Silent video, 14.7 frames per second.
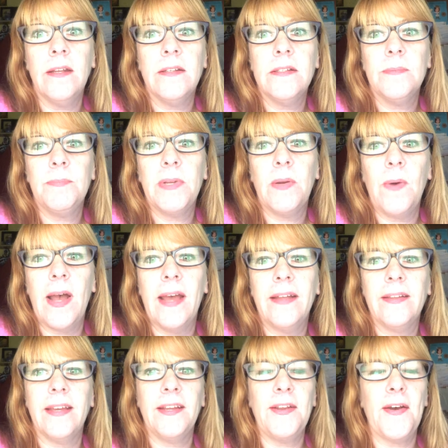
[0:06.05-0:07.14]
It's been a
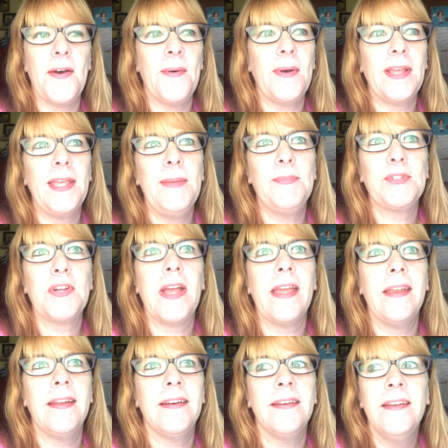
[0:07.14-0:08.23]
while, I know. I keep
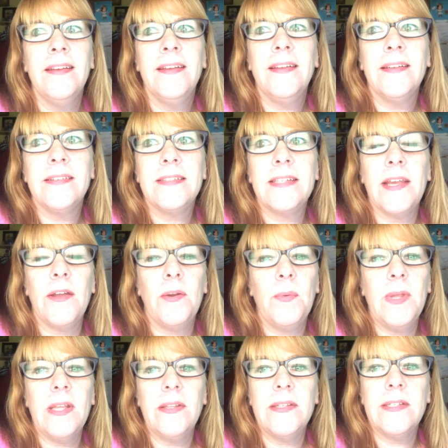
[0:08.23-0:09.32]
trying to stay on a
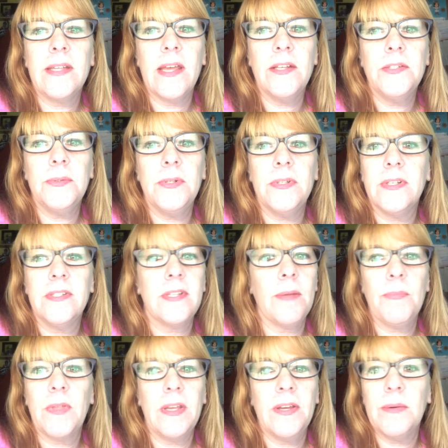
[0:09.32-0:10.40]
weekly schedule, and then
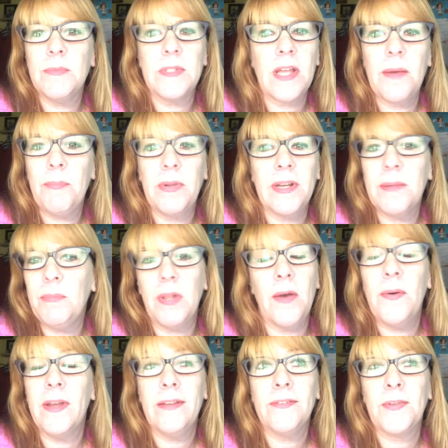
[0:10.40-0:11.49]
something comes up and I blow it.